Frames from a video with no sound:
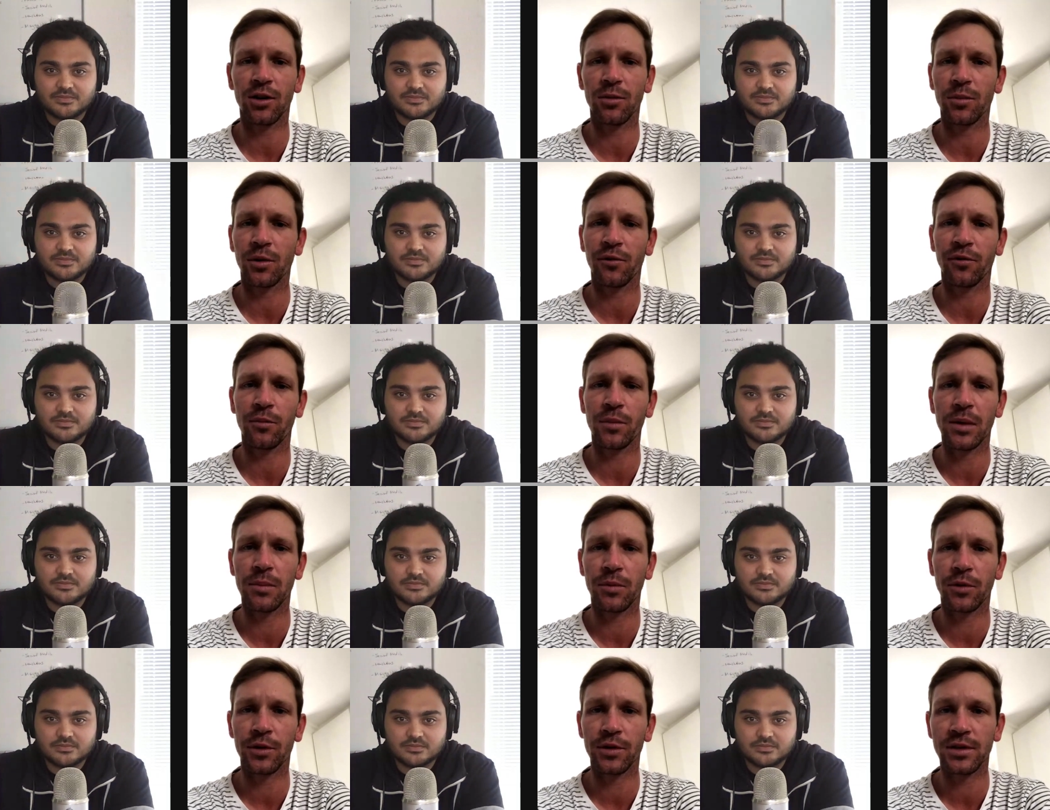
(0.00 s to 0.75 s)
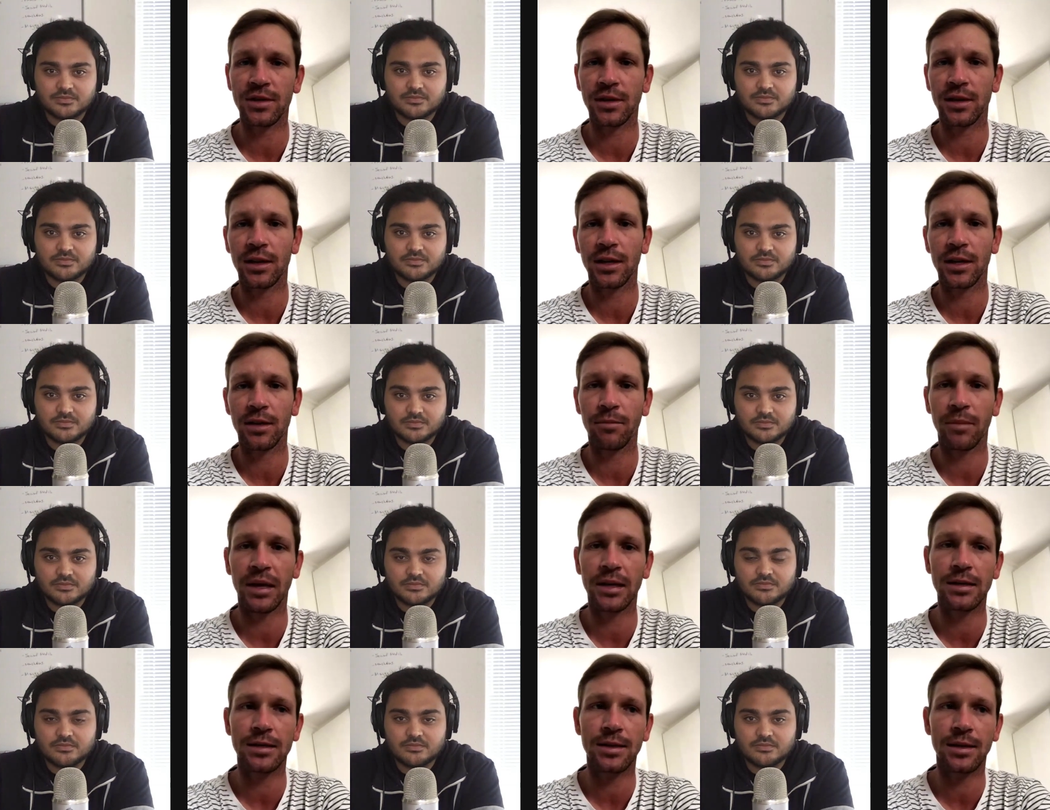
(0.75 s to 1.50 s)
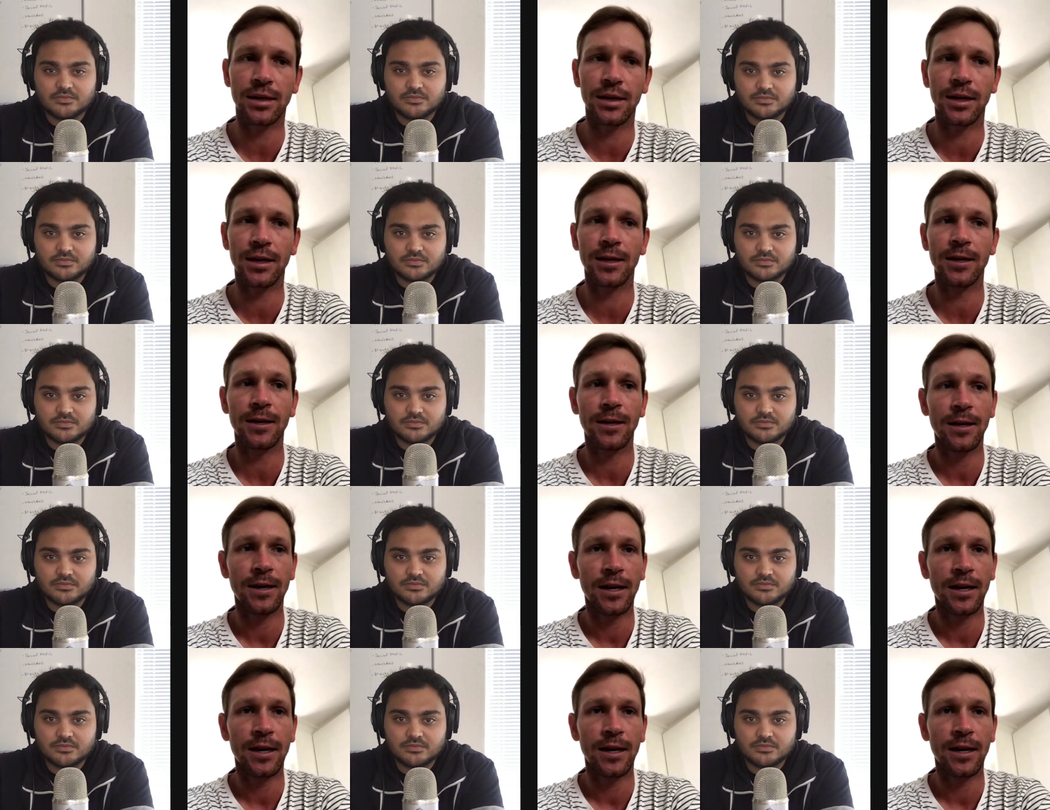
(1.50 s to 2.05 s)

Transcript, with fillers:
Speaker 1: But for me personally, mentally,